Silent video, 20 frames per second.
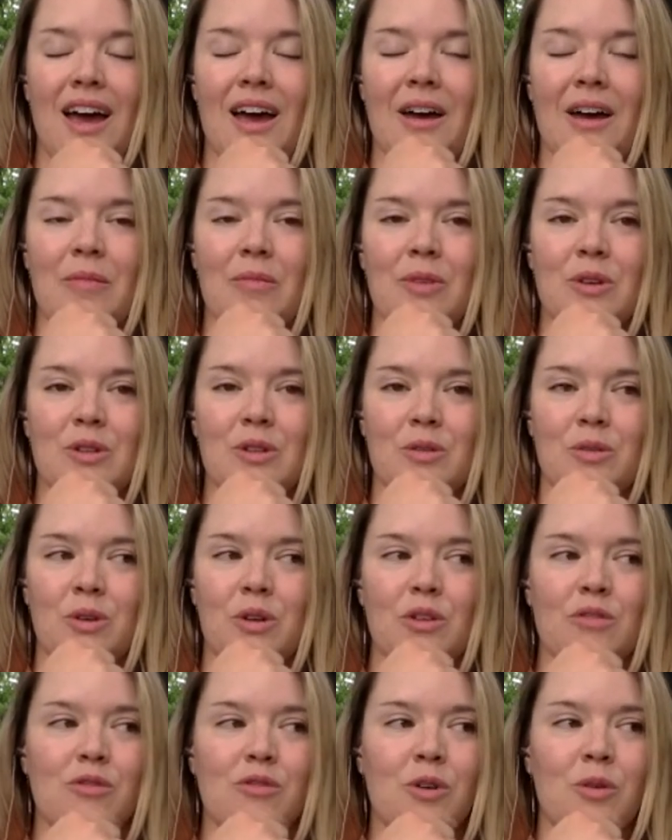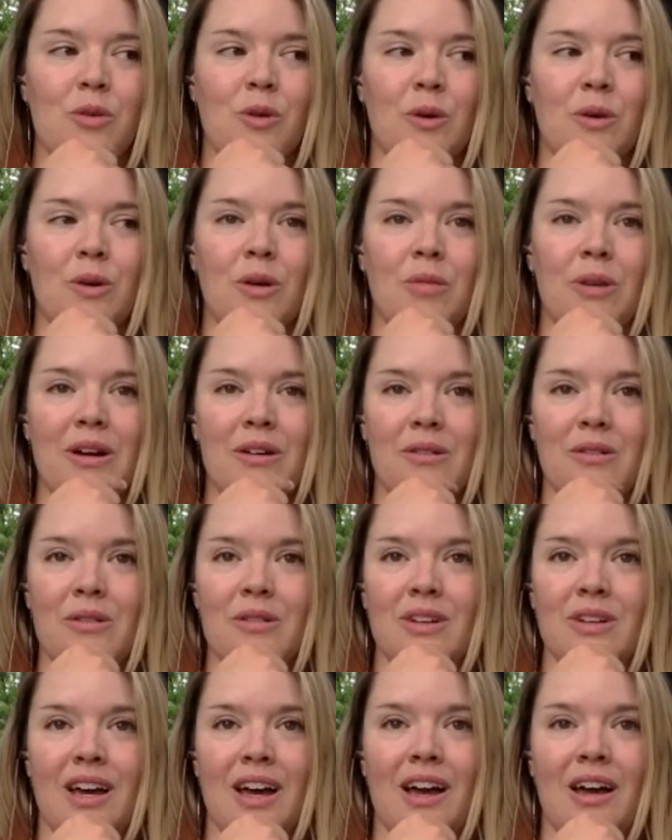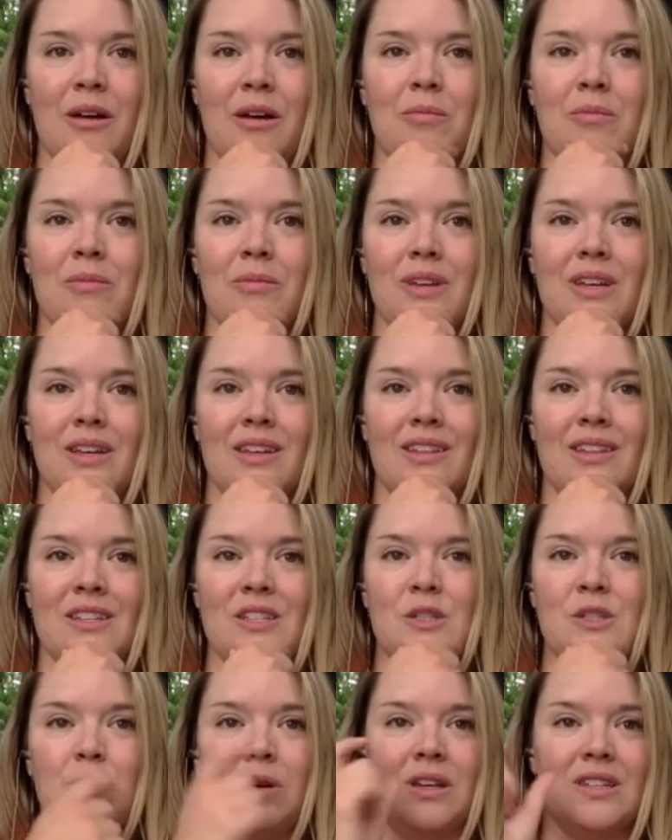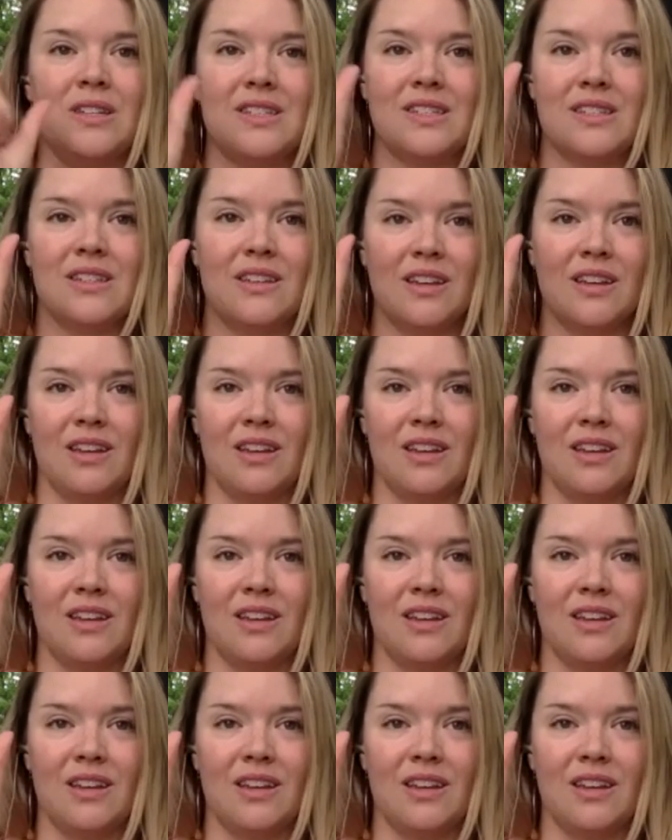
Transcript: there's a wonderful quote about in the space,